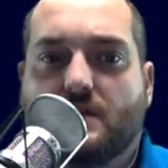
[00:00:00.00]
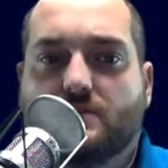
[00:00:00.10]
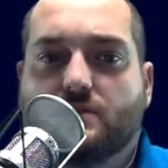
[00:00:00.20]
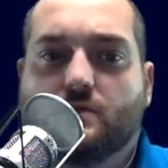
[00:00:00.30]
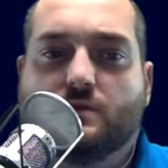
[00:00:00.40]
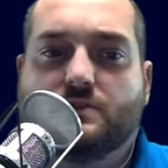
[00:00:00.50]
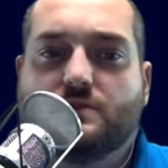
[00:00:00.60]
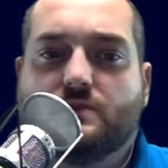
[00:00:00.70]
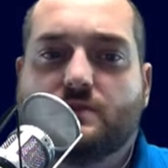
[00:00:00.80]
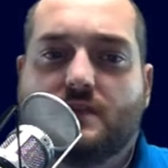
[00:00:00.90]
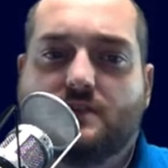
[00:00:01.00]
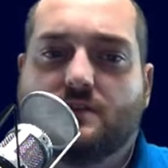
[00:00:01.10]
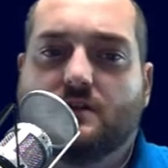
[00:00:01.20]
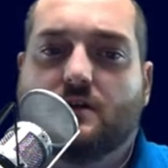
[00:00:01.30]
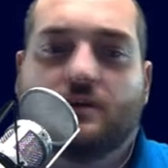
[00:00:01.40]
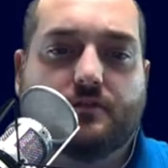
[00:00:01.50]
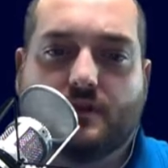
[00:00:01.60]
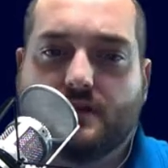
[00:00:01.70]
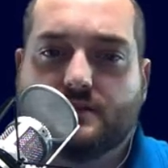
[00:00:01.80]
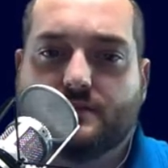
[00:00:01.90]
So once you do that, you click
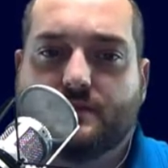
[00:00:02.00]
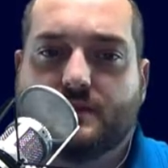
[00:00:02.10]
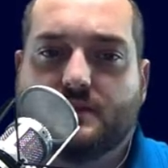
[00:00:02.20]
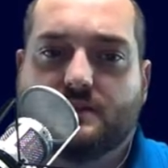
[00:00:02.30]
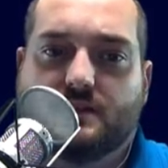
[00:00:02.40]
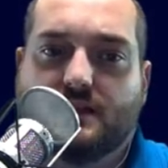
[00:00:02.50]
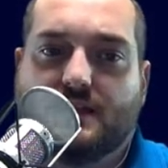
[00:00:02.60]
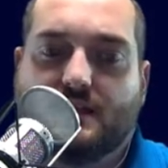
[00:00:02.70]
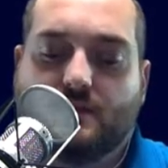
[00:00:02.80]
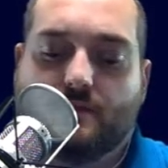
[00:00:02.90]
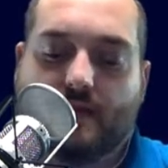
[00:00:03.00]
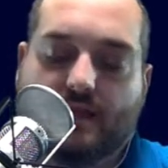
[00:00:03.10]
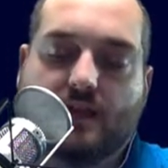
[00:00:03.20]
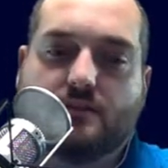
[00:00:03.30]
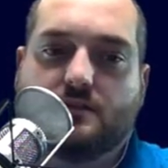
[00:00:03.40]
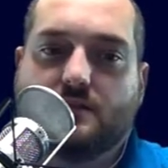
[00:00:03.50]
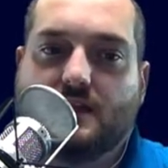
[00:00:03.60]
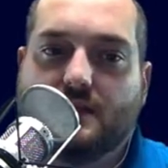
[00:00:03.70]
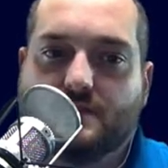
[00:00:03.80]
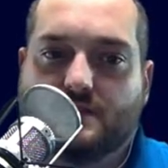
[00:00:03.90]
authorize. It's going to kick you back out to
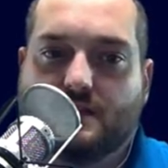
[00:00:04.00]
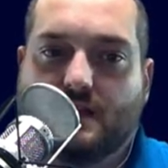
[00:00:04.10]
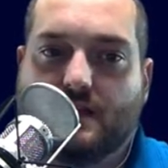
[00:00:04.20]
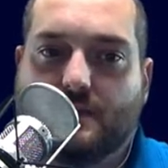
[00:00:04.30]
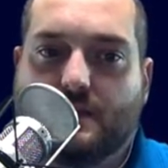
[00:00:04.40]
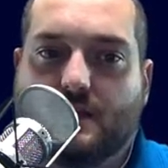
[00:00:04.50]
the Amazon app.